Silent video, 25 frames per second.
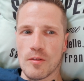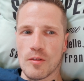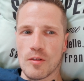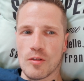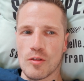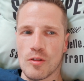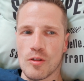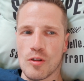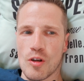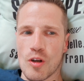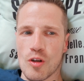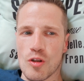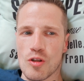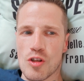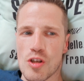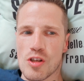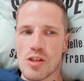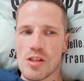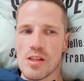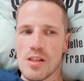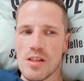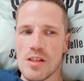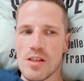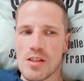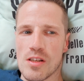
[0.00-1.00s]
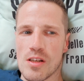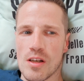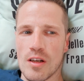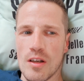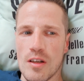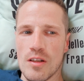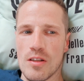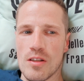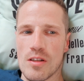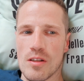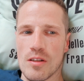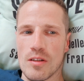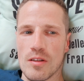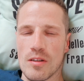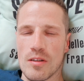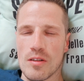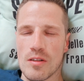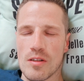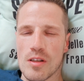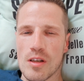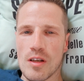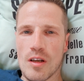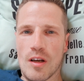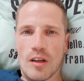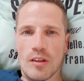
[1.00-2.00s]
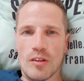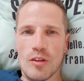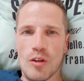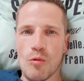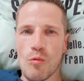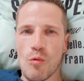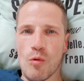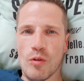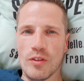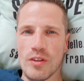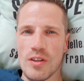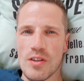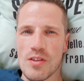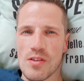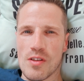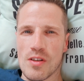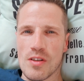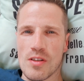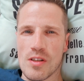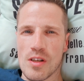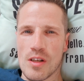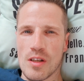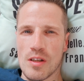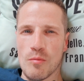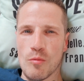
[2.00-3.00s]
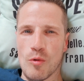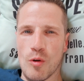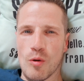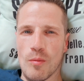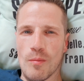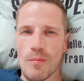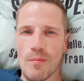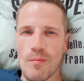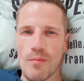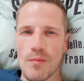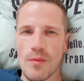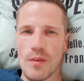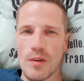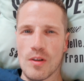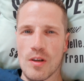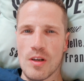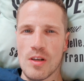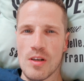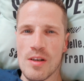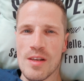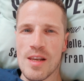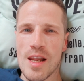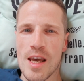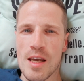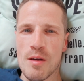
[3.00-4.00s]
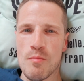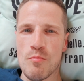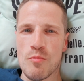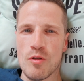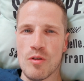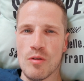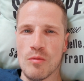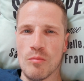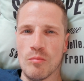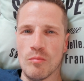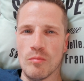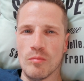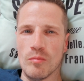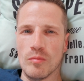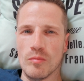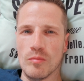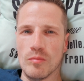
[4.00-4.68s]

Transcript: to consciously decide, say, I don't want these things anymore, and name them,